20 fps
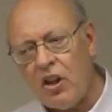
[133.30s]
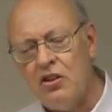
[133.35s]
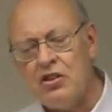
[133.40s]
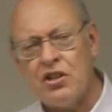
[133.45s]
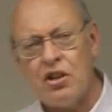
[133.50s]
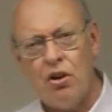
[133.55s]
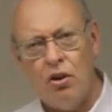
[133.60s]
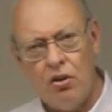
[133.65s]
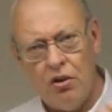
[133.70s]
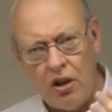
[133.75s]

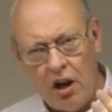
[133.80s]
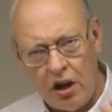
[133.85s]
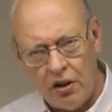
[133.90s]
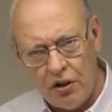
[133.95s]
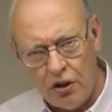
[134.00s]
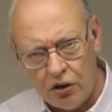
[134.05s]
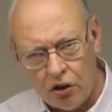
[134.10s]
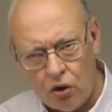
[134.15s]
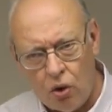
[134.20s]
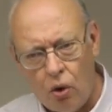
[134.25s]
so uh,
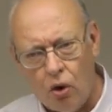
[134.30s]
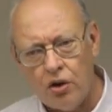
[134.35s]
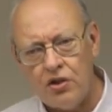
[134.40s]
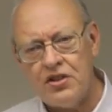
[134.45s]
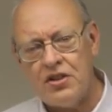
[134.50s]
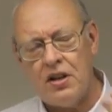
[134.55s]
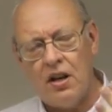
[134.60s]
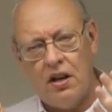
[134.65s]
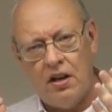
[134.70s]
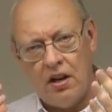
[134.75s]
the
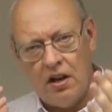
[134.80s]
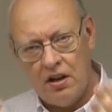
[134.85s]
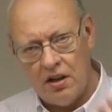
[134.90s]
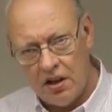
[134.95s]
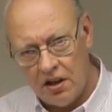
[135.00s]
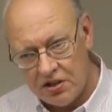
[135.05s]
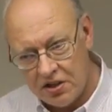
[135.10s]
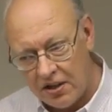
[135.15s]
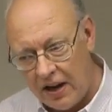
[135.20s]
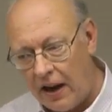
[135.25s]
course uh,
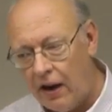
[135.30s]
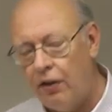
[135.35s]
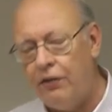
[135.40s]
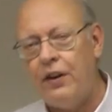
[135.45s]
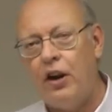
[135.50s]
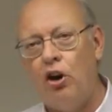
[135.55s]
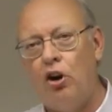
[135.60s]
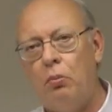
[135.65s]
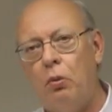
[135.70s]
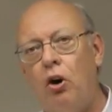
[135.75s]
is now
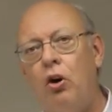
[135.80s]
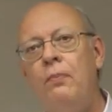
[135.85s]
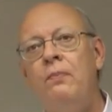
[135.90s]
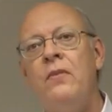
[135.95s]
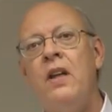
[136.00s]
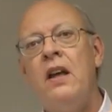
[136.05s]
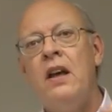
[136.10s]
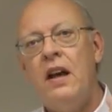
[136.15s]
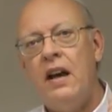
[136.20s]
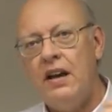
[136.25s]
available.
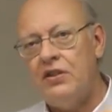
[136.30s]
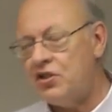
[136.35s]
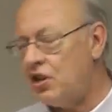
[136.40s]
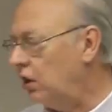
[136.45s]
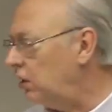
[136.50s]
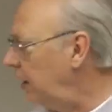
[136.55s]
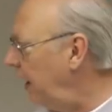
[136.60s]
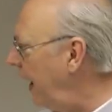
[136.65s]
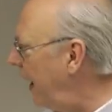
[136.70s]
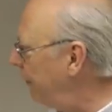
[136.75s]
It's
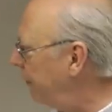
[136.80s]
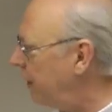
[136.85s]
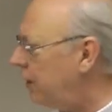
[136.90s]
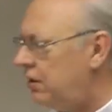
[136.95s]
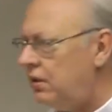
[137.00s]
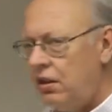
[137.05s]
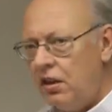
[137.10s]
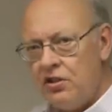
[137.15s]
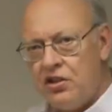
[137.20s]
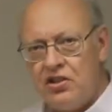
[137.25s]

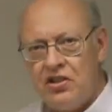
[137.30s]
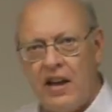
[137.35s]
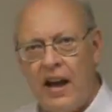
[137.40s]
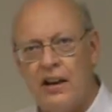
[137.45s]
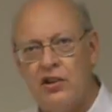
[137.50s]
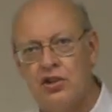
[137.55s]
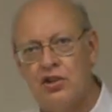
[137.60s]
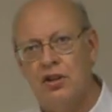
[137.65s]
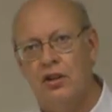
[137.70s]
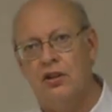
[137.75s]
11
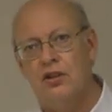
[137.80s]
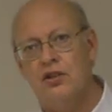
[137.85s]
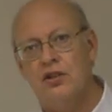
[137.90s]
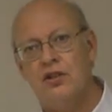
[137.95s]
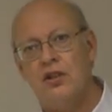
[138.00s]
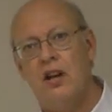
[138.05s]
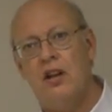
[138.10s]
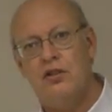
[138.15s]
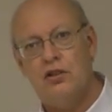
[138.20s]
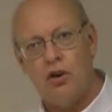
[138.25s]

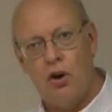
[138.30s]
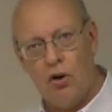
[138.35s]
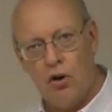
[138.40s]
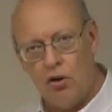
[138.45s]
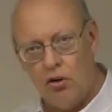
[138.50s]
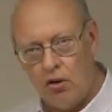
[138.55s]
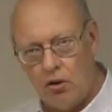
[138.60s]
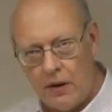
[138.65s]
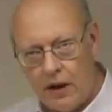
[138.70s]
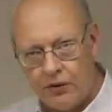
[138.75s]
sessions, a
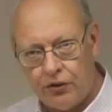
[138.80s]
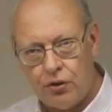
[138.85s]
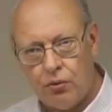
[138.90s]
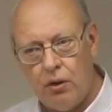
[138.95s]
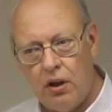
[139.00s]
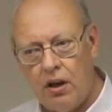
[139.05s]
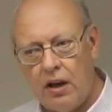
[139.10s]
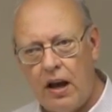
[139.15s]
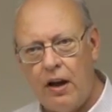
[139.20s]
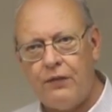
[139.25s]
total about
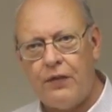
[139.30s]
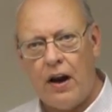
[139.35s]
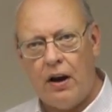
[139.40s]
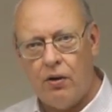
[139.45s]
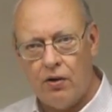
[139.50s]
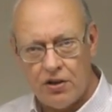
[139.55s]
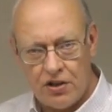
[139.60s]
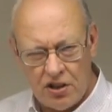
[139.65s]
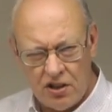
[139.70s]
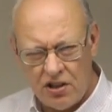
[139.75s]
three and a half
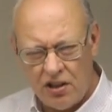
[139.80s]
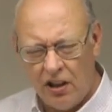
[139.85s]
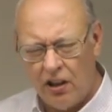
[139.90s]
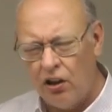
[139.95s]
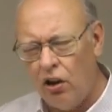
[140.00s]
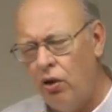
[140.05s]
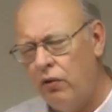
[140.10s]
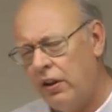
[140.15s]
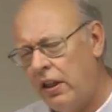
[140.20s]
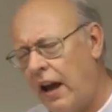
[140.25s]
hours, just a
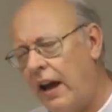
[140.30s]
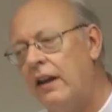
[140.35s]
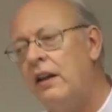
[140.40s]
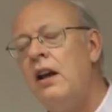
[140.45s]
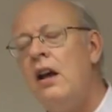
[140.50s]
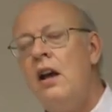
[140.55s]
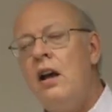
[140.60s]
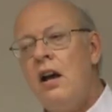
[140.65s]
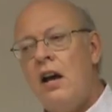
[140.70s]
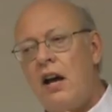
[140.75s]
little over that.
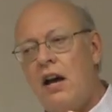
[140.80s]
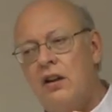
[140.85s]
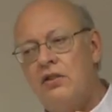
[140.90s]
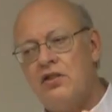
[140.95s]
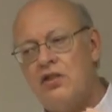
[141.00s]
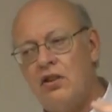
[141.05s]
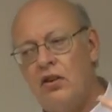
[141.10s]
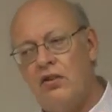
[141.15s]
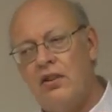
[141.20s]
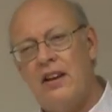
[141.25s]

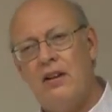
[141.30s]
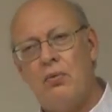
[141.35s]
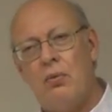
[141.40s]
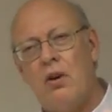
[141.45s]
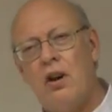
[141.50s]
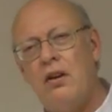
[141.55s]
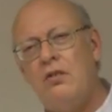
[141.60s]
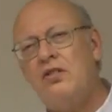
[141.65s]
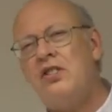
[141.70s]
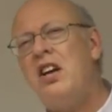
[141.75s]
And so they
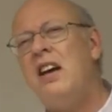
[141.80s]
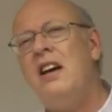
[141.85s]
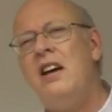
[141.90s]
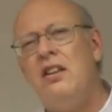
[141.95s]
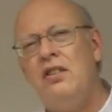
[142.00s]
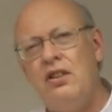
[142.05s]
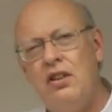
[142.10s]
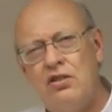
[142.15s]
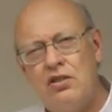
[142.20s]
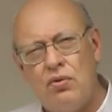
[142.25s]
run
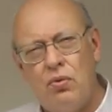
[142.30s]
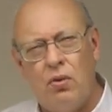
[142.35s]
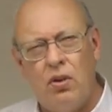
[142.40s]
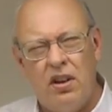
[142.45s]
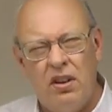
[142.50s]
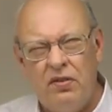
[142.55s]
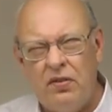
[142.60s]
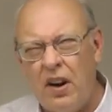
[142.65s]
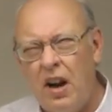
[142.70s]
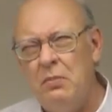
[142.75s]
10 to
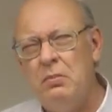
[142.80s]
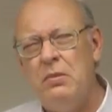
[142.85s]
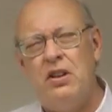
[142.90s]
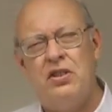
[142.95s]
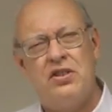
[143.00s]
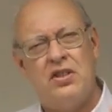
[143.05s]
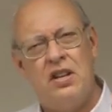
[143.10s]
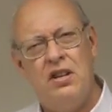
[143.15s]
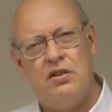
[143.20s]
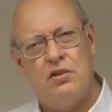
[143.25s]
25
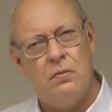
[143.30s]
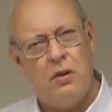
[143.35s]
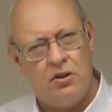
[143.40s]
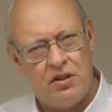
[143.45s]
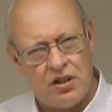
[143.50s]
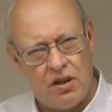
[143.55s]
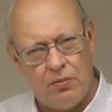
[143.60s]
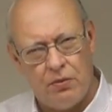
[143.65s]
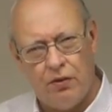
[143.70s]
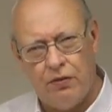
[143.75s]
minutes each.
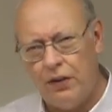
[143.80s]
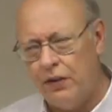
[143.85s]
Most of them are